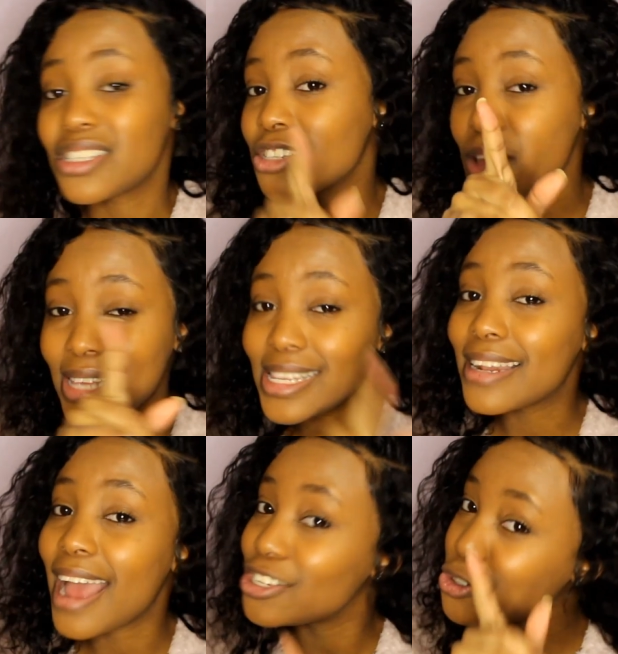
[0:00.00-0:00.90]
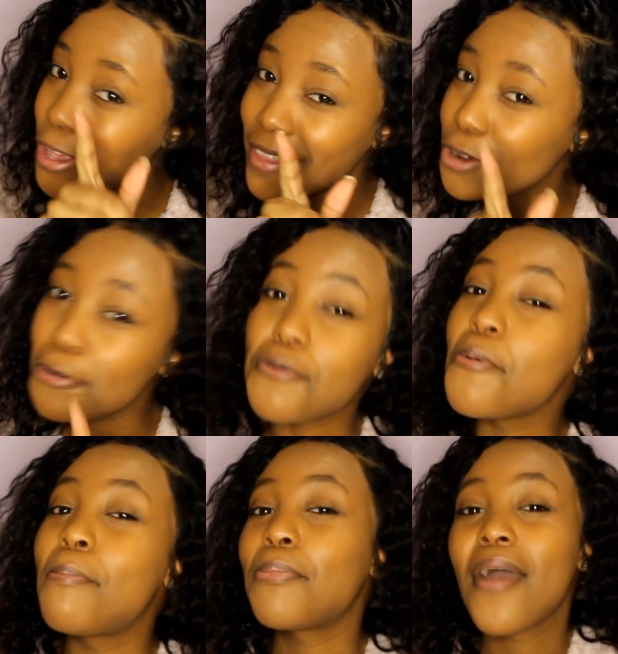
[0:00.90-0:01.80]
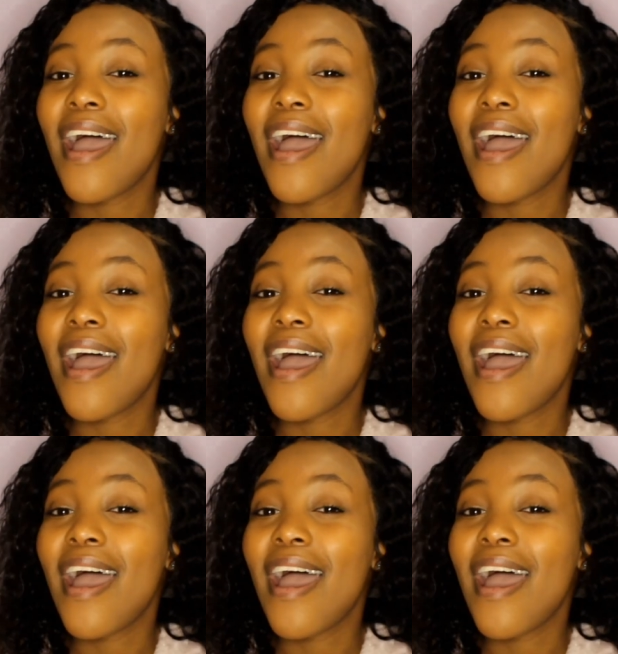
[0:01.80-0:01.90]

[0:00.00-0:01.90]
That's why I said, guys, join that group,